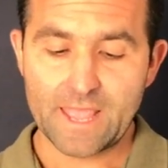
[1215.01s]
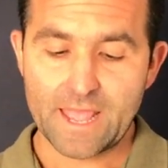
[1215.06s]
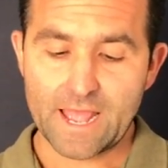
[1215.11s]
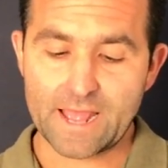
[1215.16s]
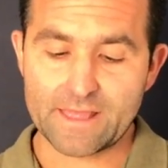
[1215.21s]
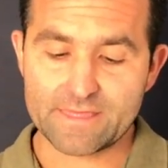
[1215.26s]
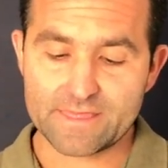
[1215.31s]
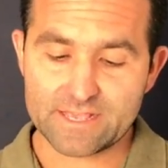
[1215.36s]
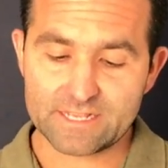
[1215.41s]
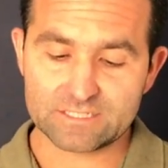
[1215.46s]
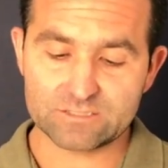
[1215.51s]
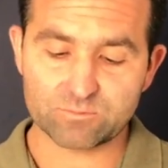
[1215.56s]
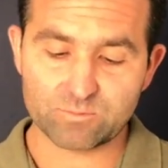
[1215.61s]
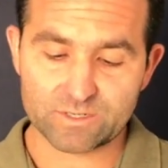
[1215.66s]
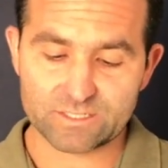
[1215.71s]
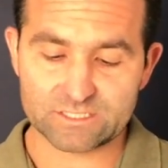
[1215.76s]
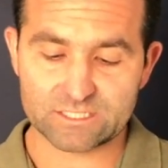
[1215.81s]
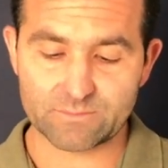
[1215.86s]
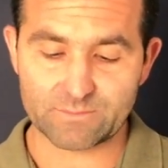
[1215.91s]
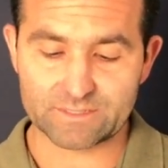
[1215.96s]
And this
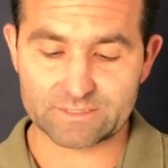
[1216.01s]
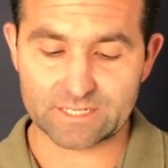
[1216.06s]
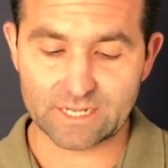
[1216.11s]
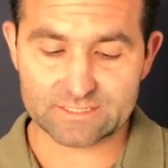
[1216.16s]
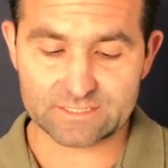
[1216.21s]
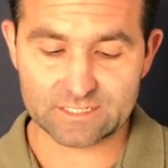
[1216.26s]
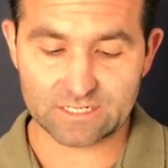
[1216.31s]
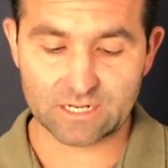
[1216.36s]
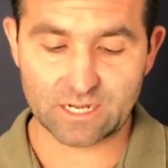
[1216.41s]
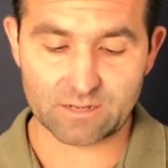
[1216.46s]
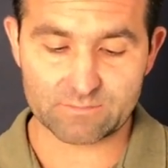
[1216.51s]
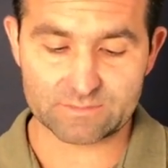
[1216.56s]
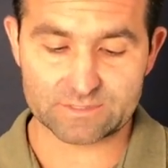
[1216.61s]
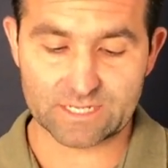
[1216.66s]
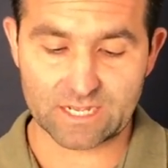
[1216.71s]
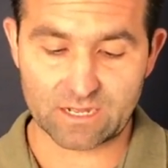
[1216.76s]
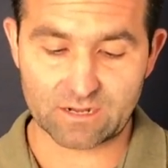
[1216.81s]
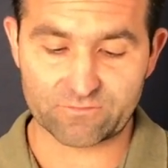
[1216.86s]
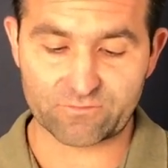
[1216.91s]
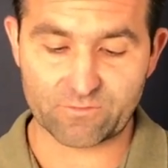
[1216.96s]
wisdom, it doesn't come
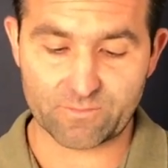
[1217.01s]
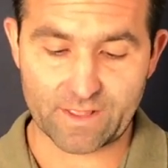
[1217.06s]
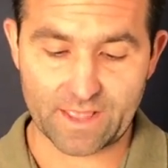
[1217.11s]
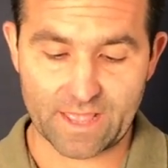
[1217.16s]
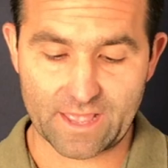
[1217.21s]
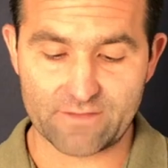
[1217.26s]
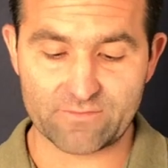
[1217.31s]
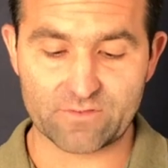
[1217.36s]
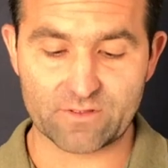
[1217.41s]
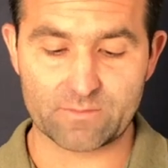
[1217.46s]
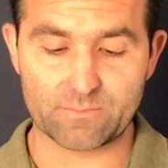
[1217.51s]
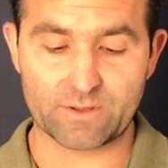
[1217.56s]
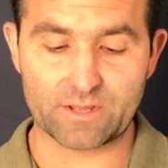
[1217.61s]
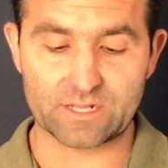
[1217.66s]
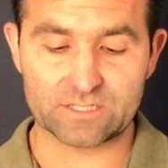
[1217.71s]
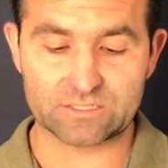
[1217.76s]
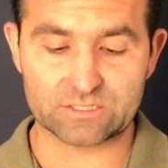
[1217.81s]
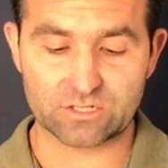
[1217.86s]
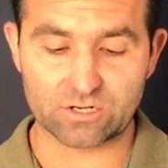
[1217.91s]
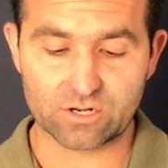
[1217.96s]
down from heaven, but
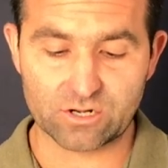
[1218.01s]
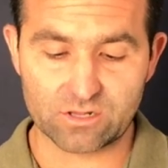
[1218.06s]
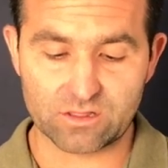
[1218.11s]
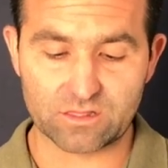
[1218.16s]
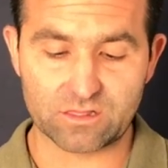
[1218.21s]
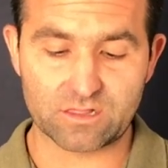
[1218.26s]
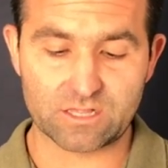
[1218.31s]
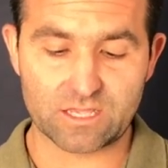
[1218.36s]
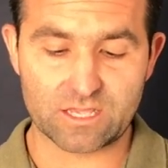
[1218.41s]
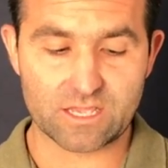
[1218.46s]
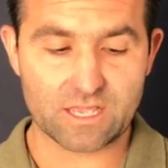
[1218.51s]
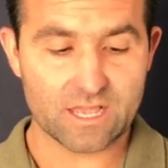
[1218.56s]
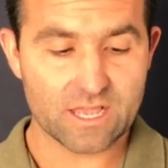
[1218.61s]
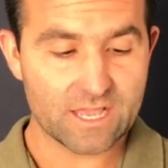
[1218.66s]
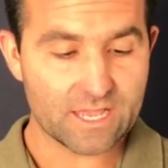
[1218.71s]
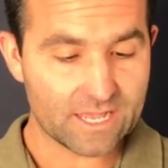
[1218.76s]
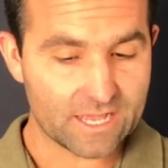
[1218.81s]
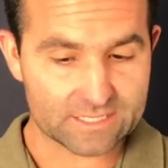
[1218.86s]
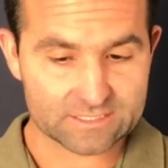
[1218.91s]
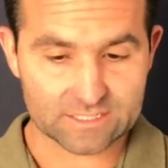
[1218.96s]
it's earthly,
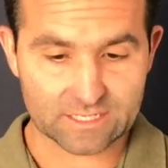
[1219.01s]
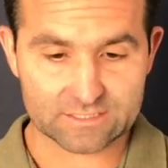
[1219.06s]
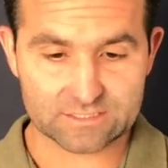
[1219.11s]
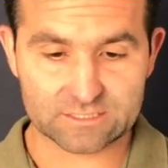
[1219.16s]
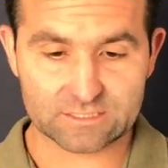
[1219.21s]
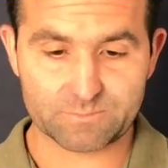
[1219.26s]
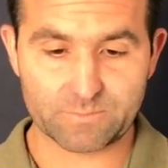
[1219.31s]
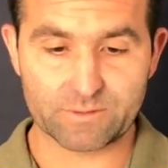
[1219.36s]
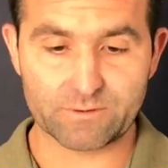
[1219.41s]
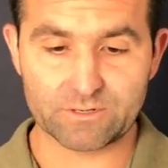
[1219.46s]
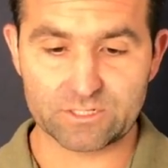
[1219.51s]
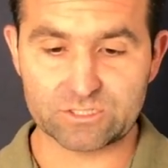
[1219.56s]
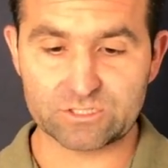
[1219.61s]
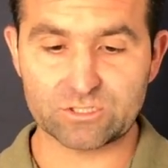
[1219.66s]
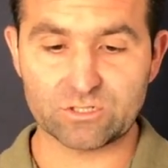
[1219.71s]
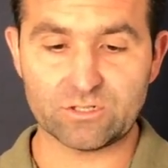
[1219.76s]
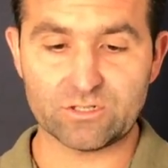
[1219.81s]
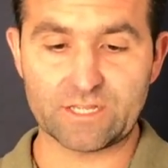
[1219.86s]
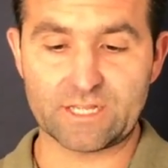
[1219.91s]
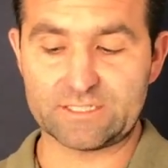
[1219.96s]
it's
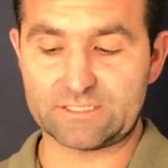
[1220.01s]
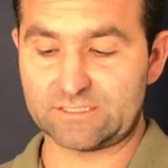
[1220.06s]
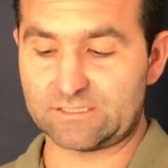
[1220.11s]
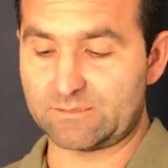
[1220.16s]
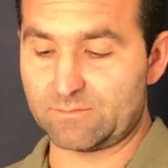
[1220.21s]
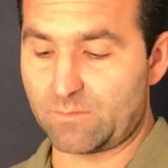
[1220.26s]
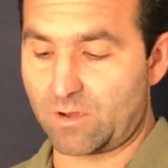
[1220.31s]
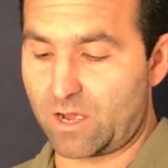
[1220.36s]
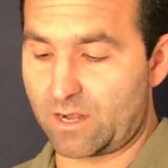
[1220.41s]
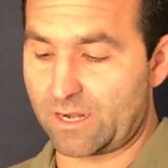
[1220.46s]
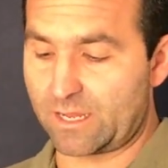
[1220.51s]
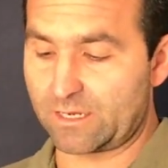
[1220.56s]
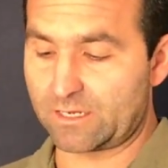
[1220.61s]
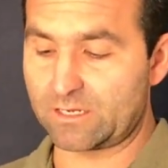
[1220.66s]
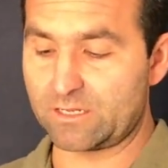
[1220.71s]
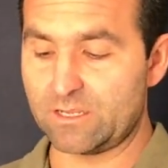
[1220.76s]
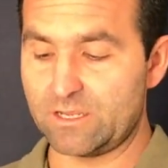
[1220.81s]
unspiritual, it's demonic.